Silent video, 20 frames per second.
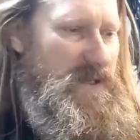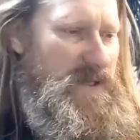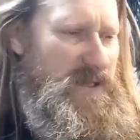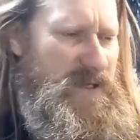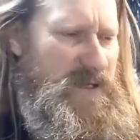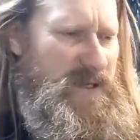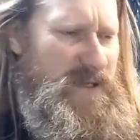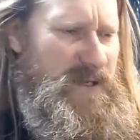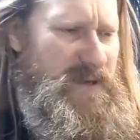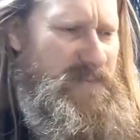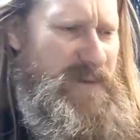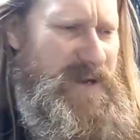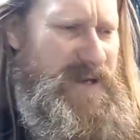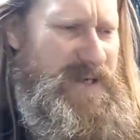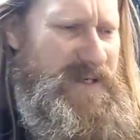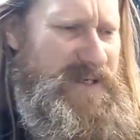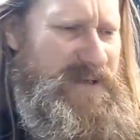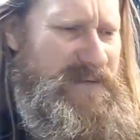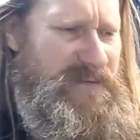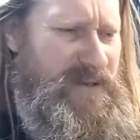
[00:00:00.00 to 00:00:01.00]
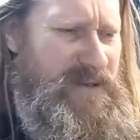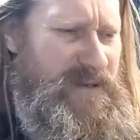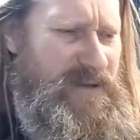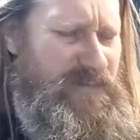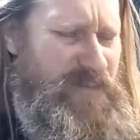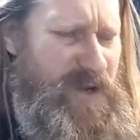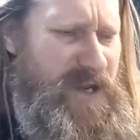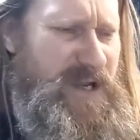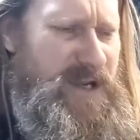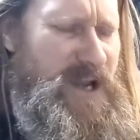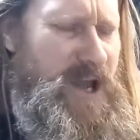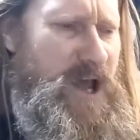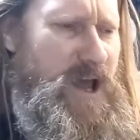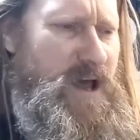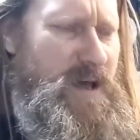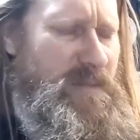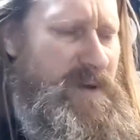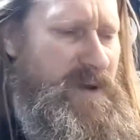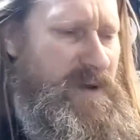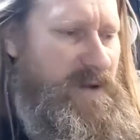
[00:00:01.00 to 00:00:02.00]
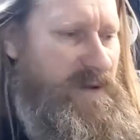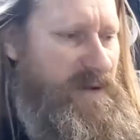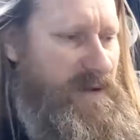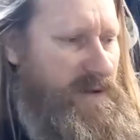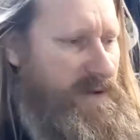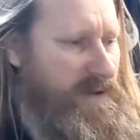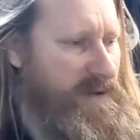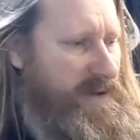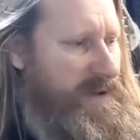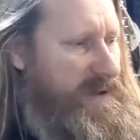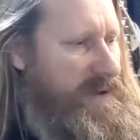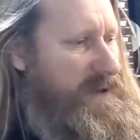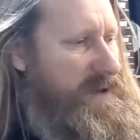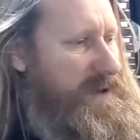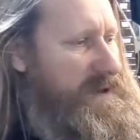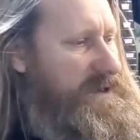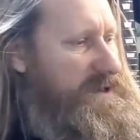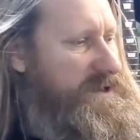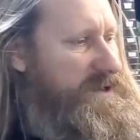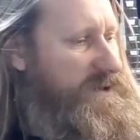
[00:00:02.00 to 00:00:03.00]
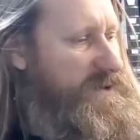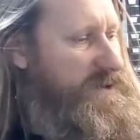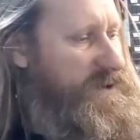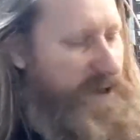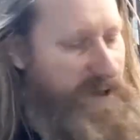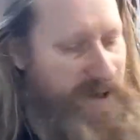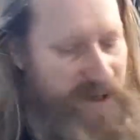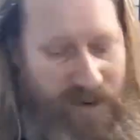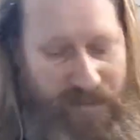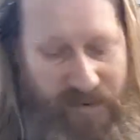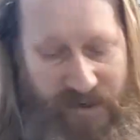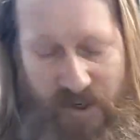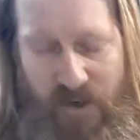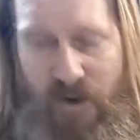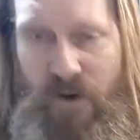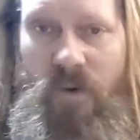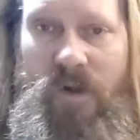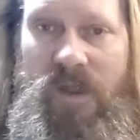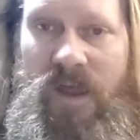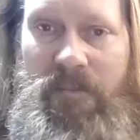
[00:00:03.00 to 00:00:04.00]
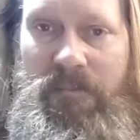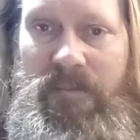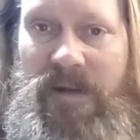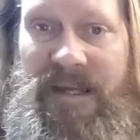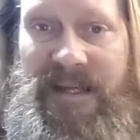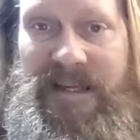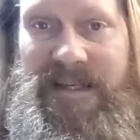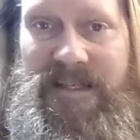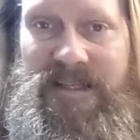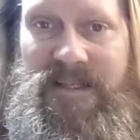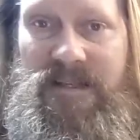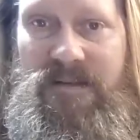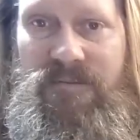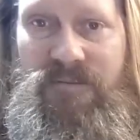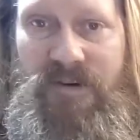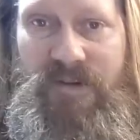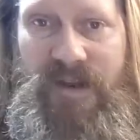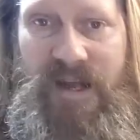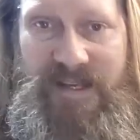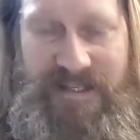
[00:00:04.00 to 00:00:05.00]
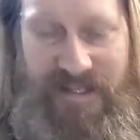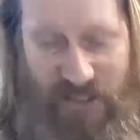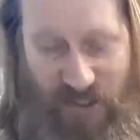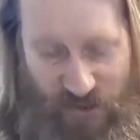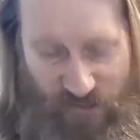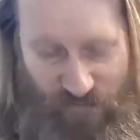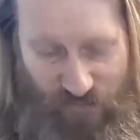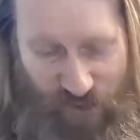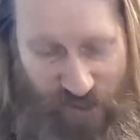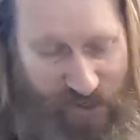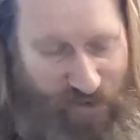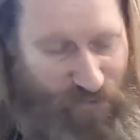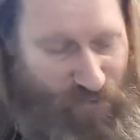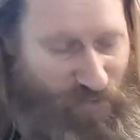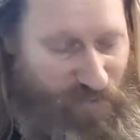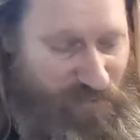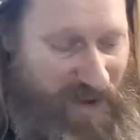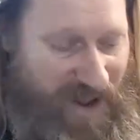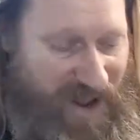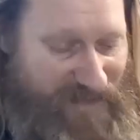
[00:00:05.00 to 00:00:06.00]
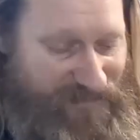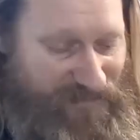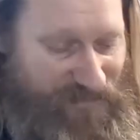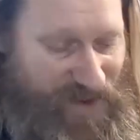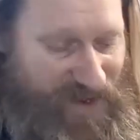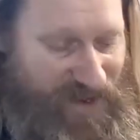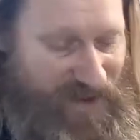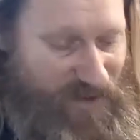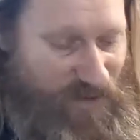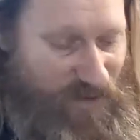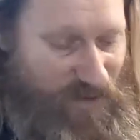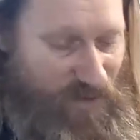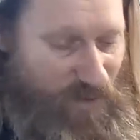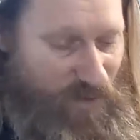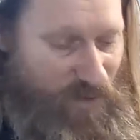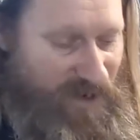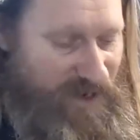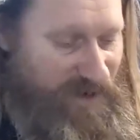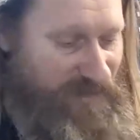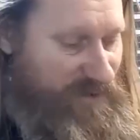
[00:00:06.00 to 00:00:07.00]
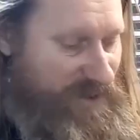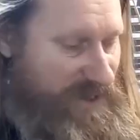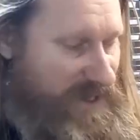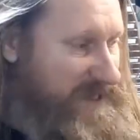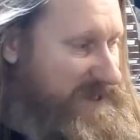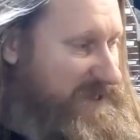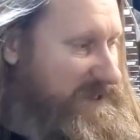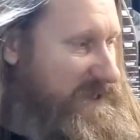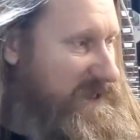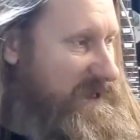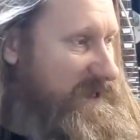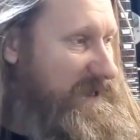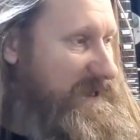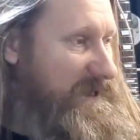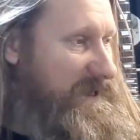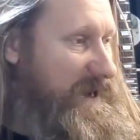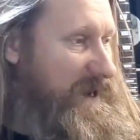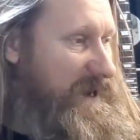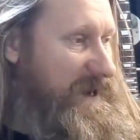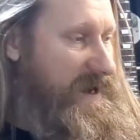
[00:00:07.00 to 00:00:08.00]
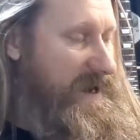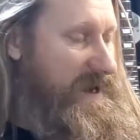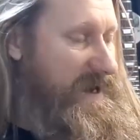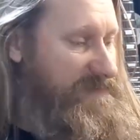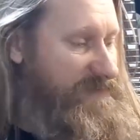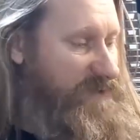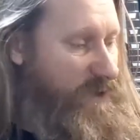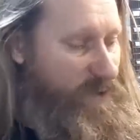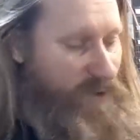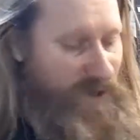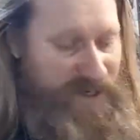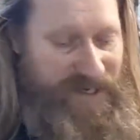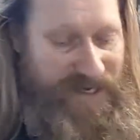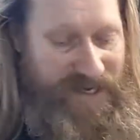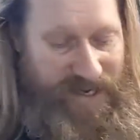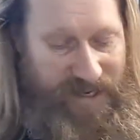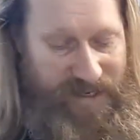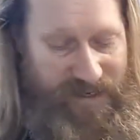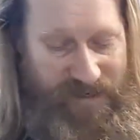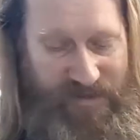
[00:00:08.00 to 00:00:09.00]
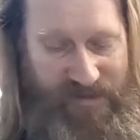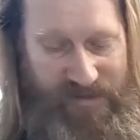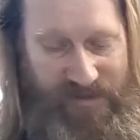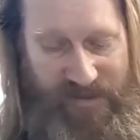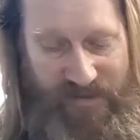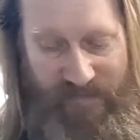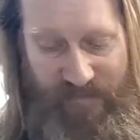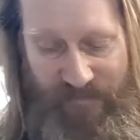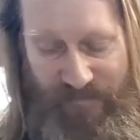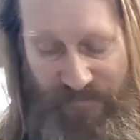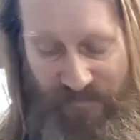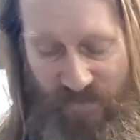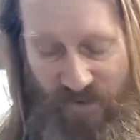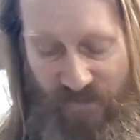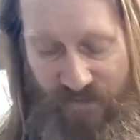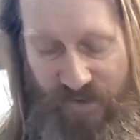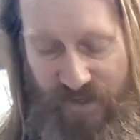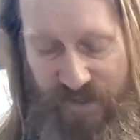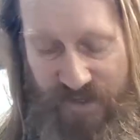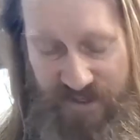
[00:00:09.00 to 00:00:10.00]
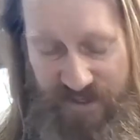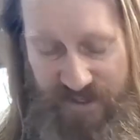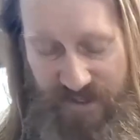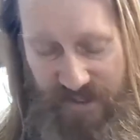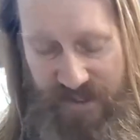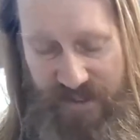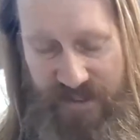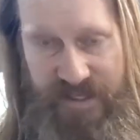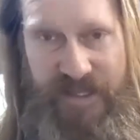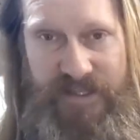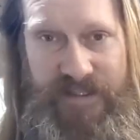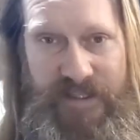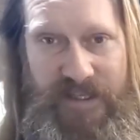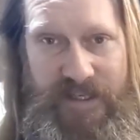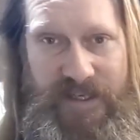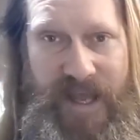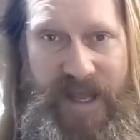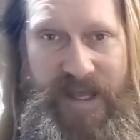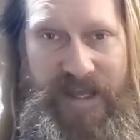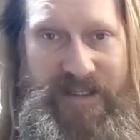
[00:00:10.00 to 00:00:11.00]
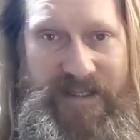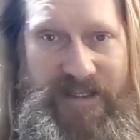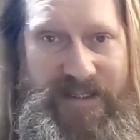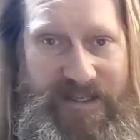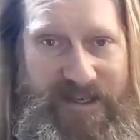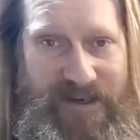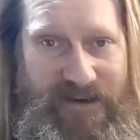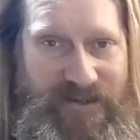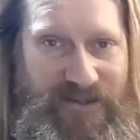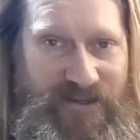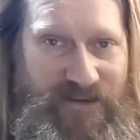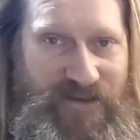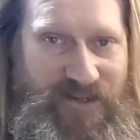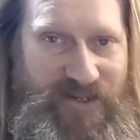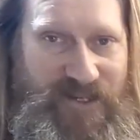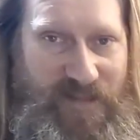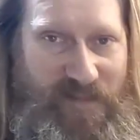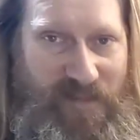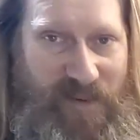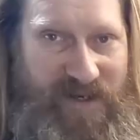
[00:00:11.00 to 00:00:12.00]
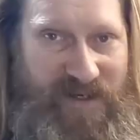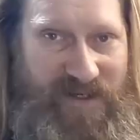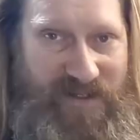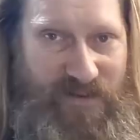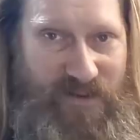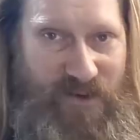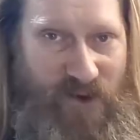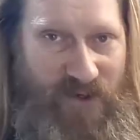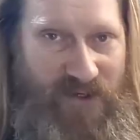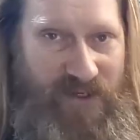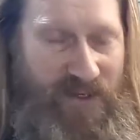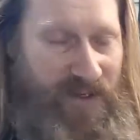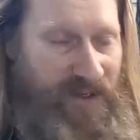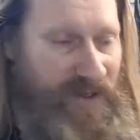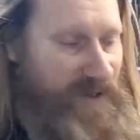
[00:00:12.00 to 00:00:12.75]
They're made in Vietnam. So I mean, I don't know what that means. Whether that's a good thing or a bad thing or whatever it is, I have no idea. The thing is, at the end of the day, it's, you know, it's obviously a piece of wood.